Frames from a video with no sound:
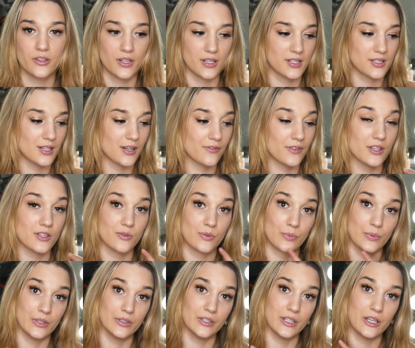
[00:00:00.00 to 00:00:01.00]
This stuff is
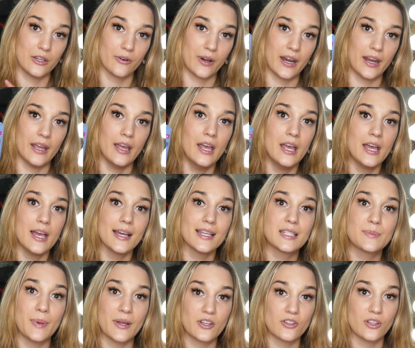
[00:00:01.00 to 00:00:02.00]
really great,
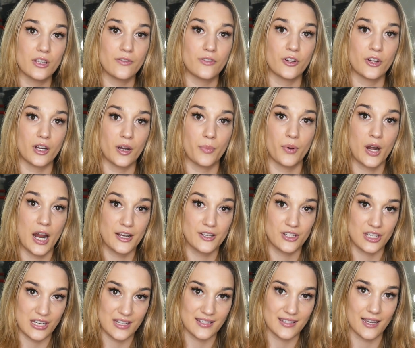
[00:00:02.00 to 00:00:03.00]
especially if you're going to put
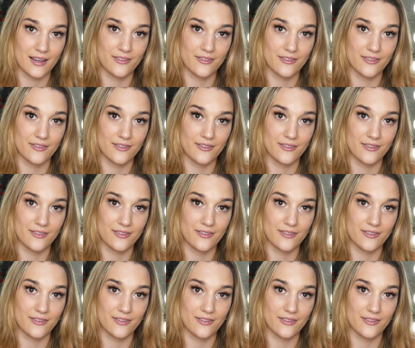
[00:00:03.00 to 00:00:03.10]
on jeans